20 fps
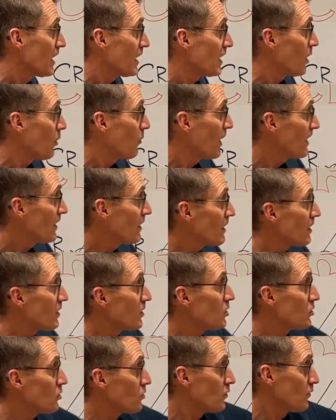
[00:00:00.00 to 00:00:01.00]
Now, when
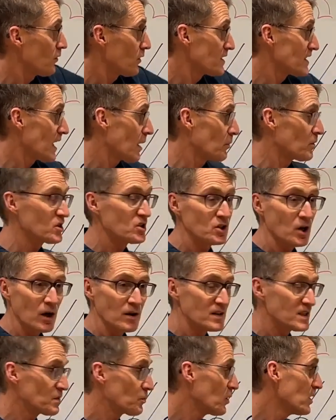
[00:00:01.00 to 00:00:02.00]
you, for example,
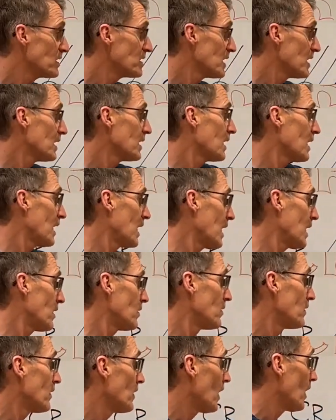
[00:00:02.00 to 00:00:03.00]
start sprinting
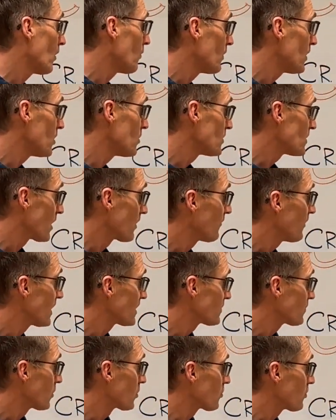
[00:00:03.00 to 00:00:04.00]
and we use our
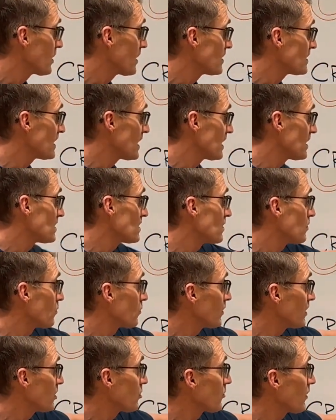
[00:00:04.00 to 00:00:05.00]
phosphocreatine to
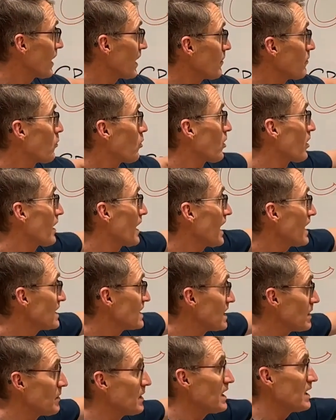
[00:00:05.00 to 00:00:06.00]
recreate more
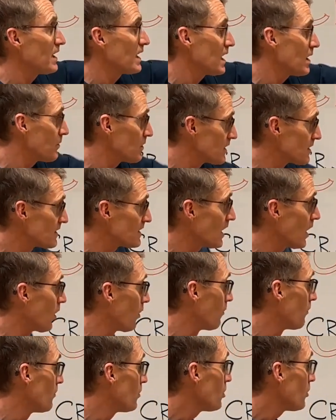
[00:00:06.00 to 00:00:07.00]
ATP to keep the cell
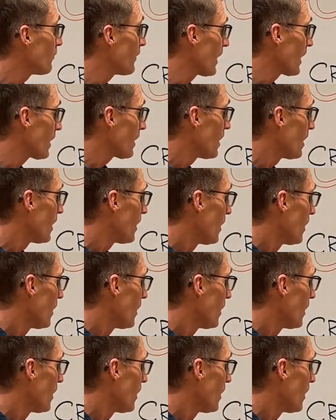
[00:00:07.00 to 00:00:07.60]
moving,